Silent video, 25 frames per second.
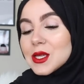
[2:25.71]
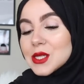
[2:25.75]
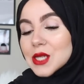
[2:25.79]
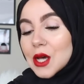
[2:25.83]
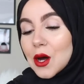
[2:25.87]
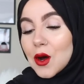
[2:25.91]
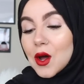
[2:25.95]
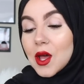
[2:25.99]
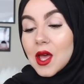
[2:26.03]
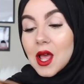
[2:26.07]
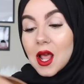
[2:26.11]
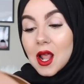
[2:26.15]

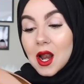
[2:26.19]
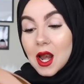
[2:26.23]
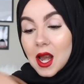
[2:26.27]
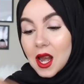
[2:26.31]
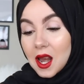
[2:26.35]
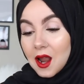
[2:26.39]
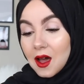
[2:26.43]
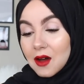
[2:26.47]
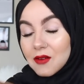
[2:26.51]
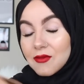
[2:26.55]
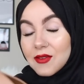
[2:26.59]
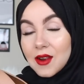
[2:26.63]
So
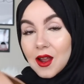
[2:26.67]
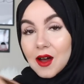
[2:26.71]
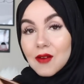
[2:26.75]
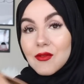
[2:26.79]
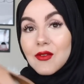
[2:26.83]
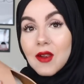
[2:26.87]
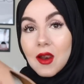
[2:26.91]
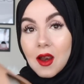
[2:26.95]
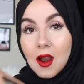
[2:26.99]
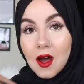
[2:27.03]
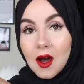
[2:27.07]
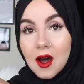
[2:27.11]
love,
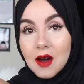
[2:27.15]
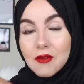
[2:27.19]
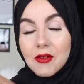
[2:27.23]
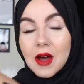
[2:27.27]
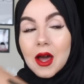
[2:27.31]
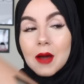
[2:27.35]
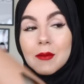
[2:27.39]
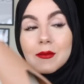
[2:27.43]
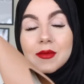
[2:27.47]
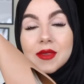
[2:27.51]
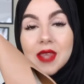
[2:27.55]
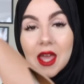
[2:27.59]
love, love.
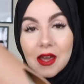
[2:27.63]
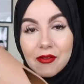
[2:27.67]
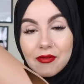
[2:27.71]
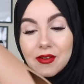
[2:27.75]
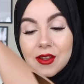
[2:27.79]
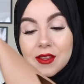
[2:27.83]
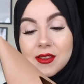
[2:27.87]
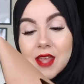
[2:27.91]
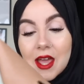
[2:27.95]
I'm definitely,